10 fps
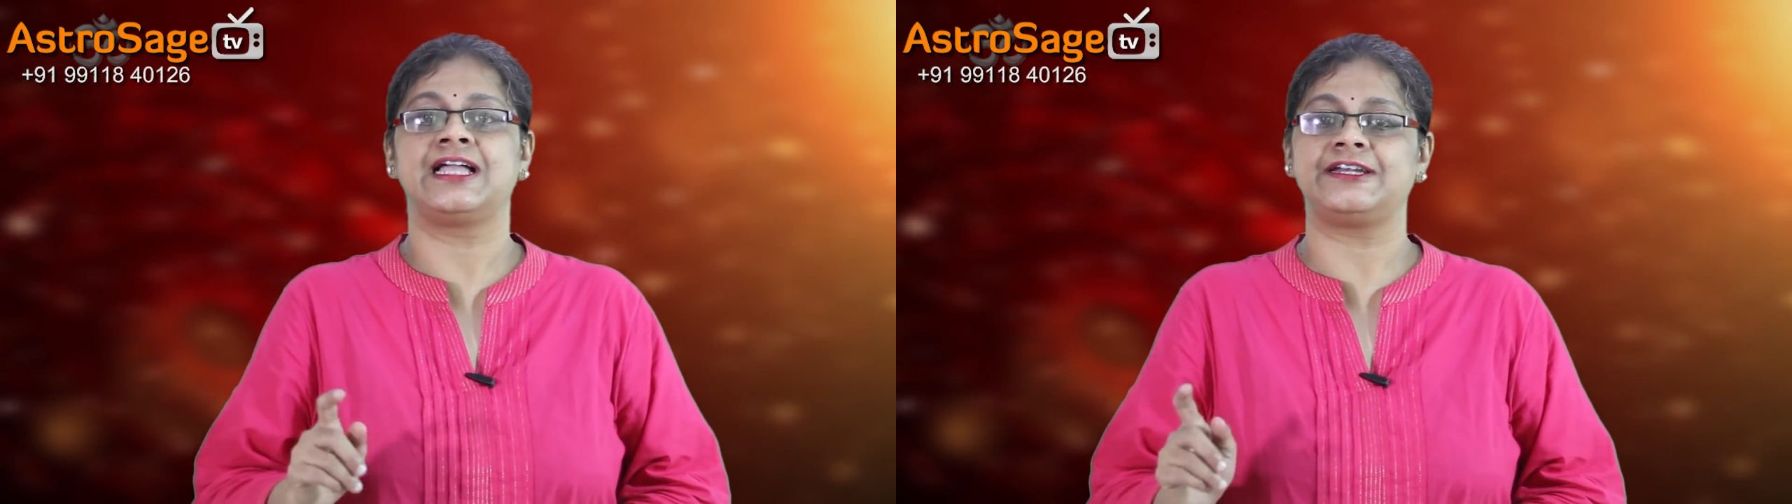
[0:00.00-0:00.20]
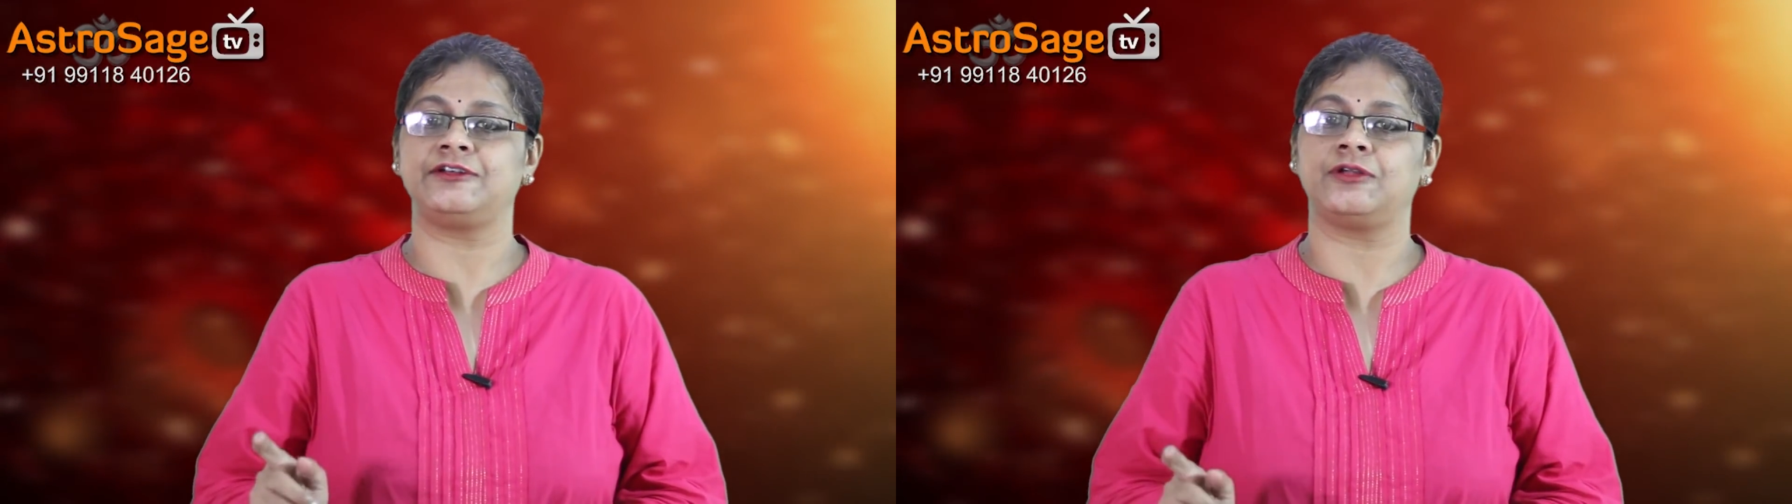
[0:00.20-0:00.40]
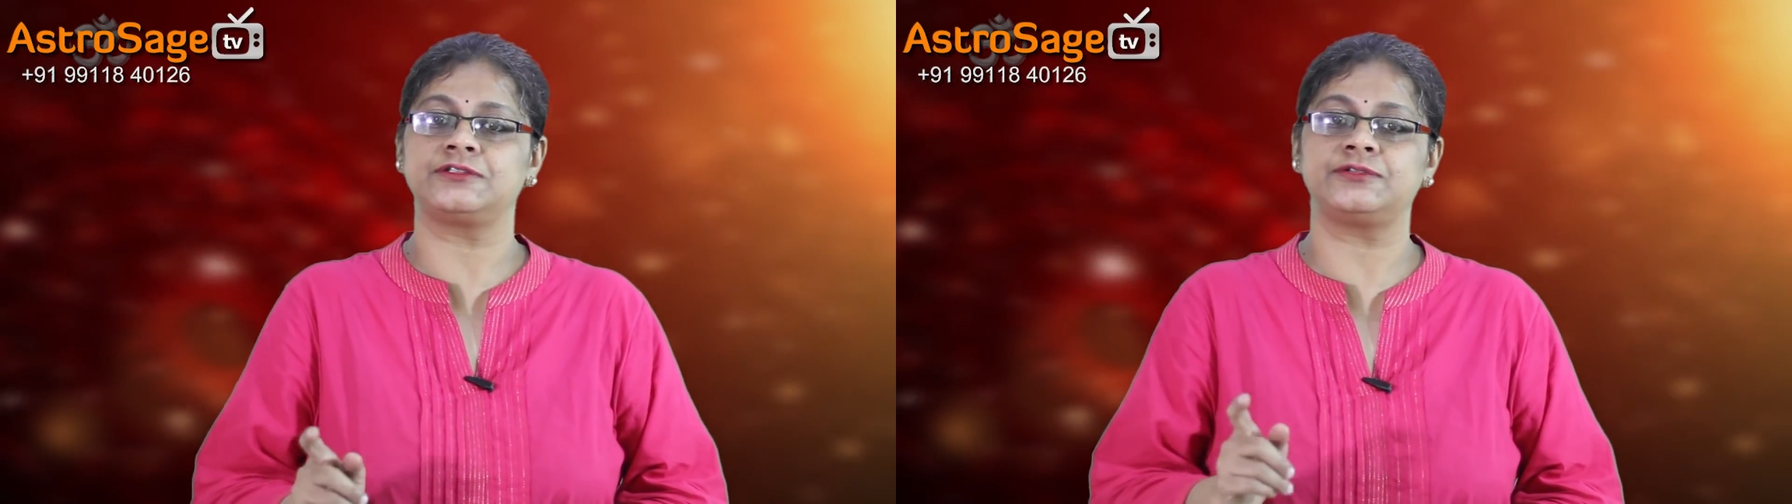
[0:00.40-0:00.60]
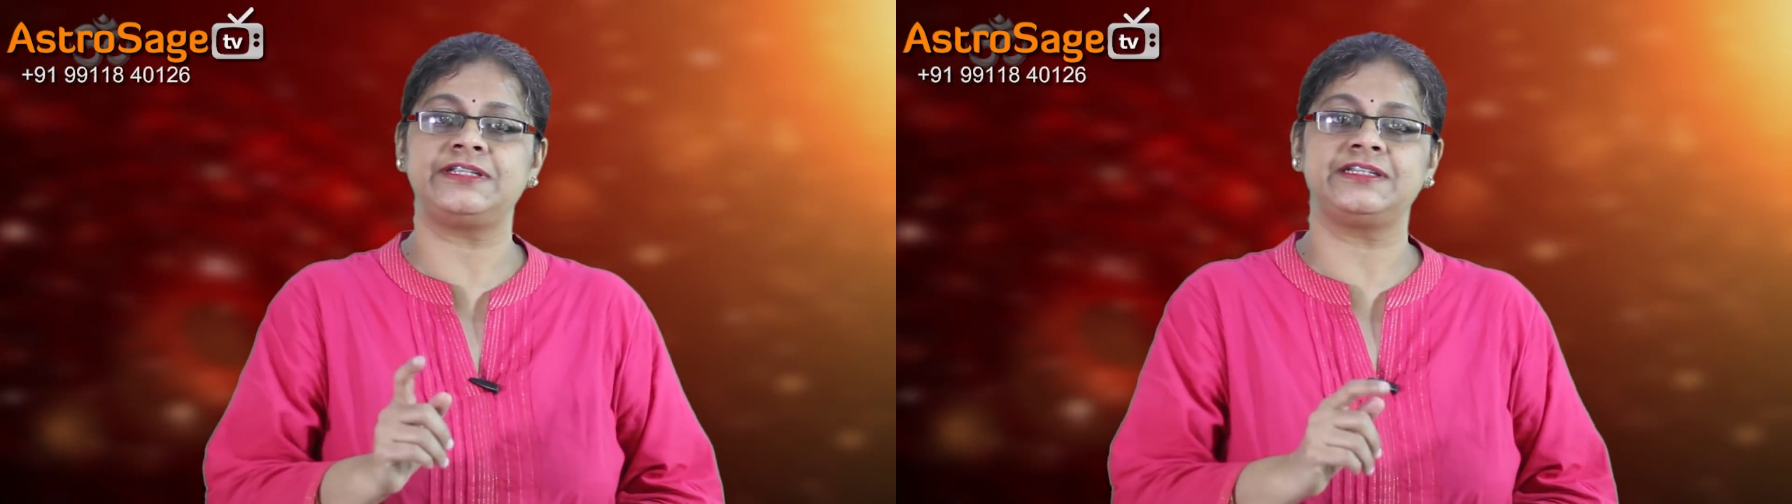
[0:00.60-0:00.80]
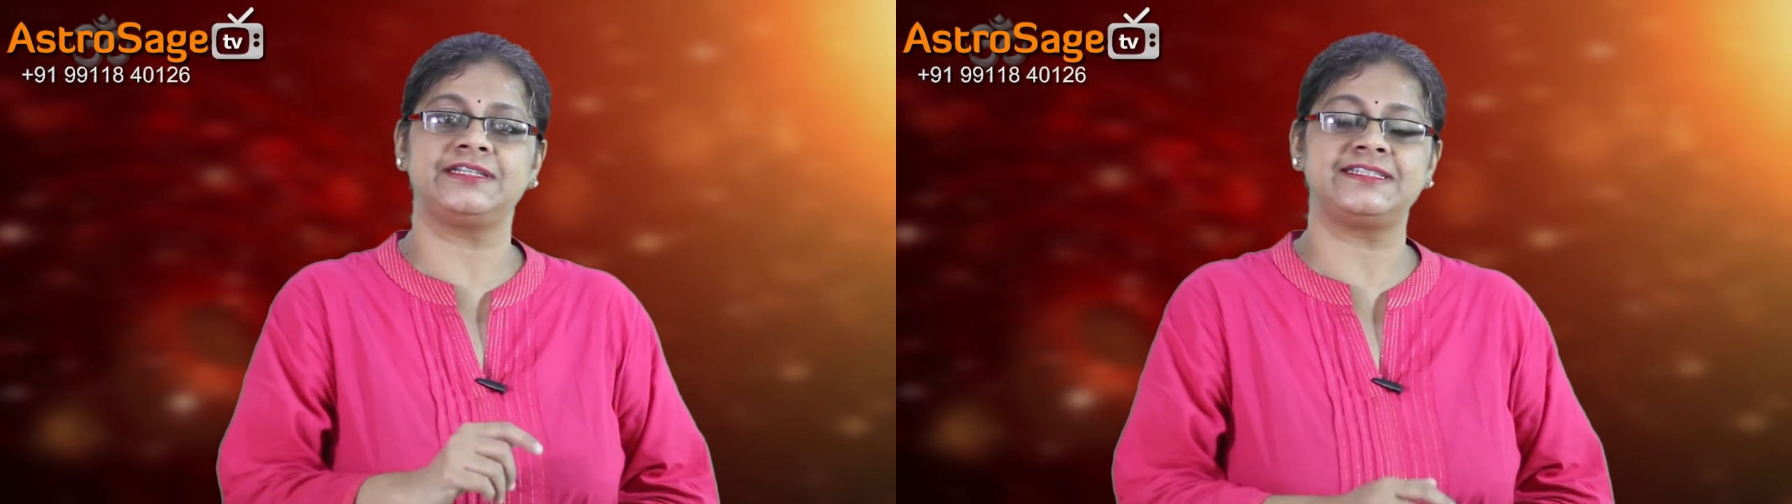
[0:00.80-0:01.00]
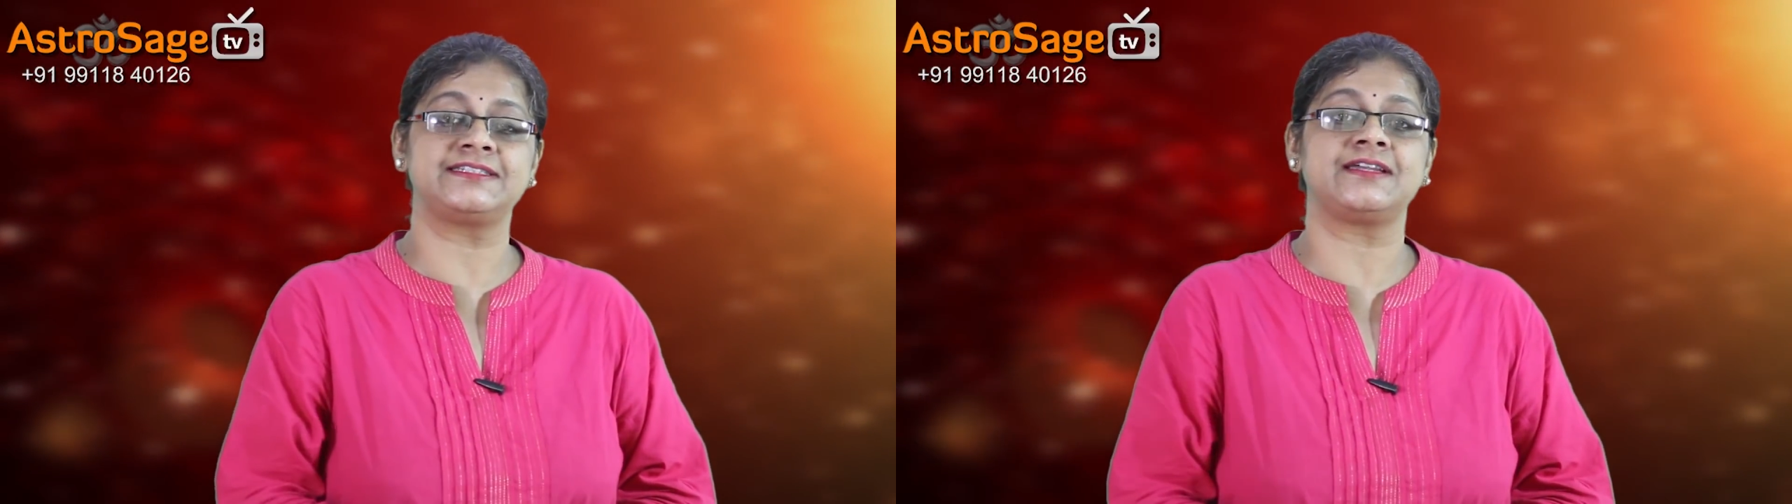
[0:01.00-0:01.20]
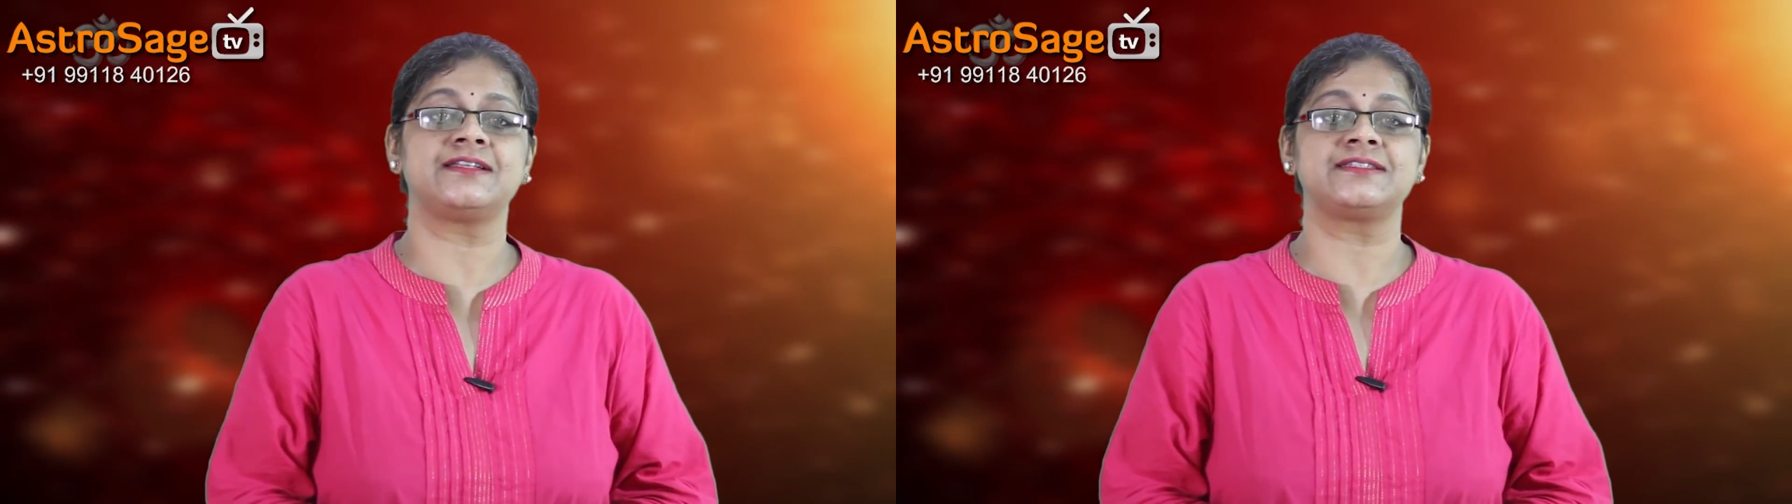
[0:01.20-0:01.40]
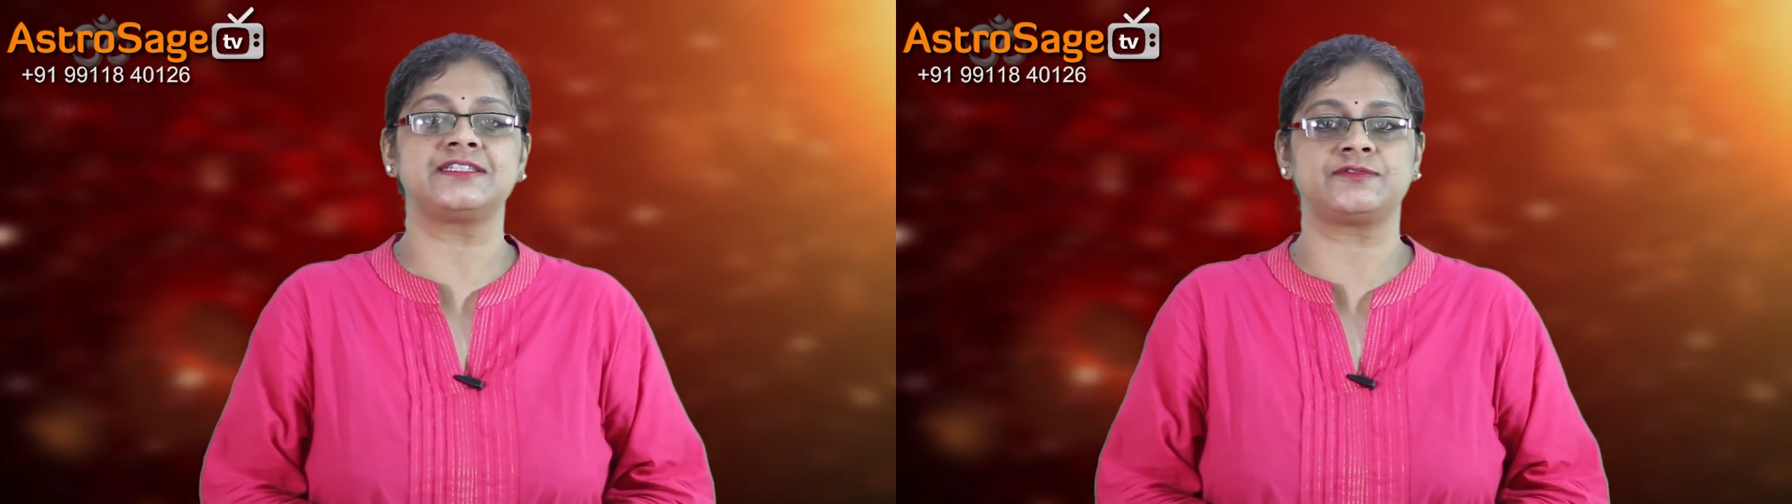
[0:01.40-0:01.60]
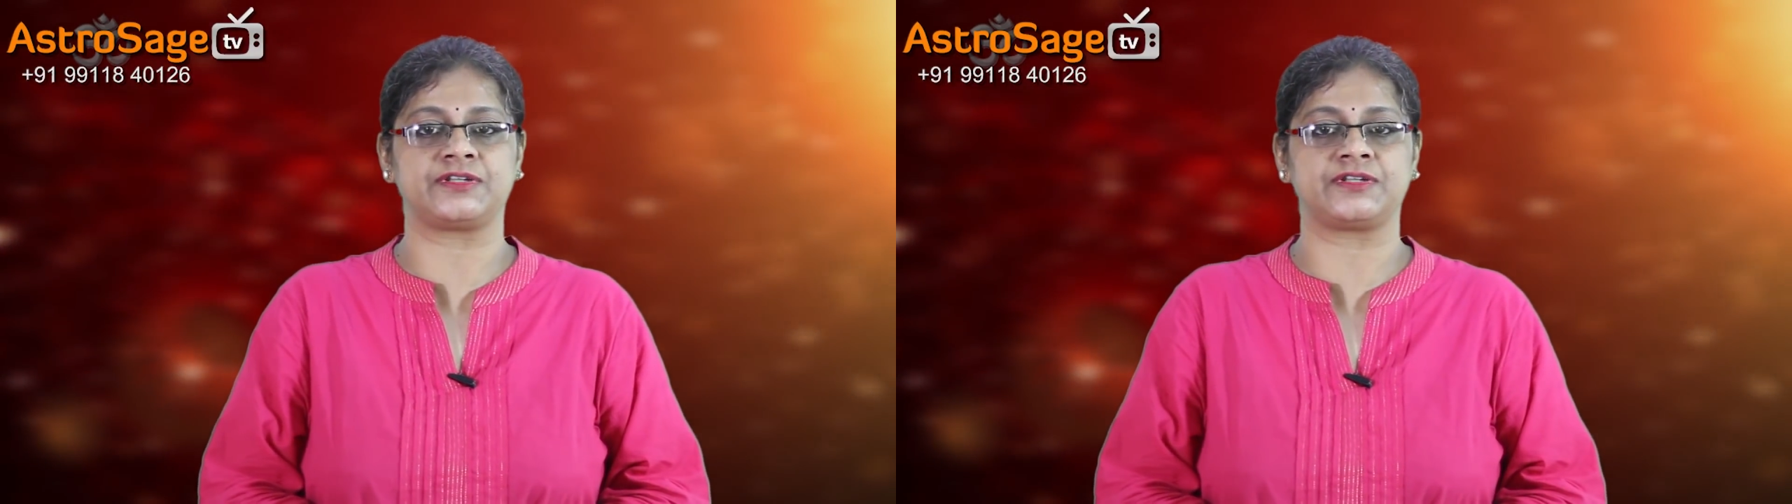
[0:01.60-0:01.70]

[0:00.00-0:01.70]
and will also increase chances